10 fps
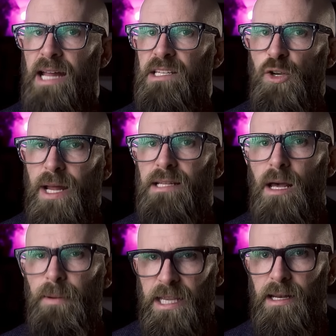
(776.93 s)
and you end
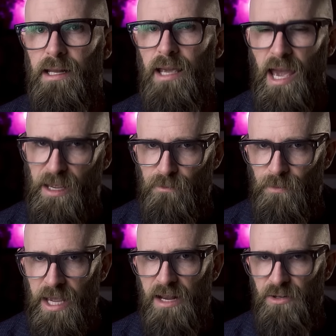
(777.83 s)
up healing a
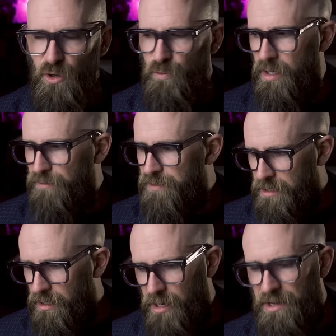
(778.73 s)
major rift
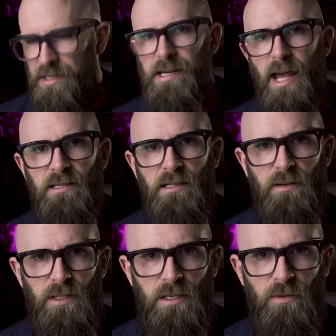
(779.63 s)
in our understanding of the